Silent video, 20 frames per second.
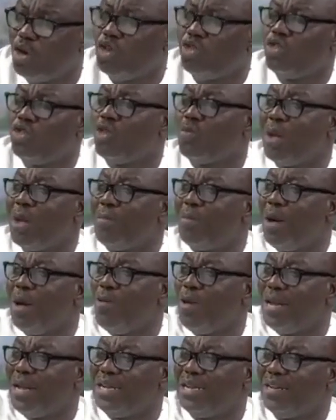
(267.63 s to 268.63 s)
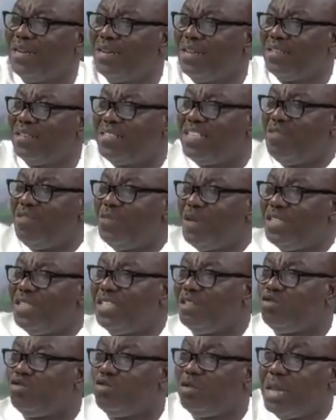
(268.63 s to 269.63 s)
You remember when
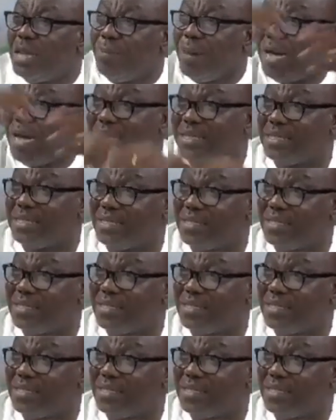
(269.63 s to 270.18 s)
CBG took the banks?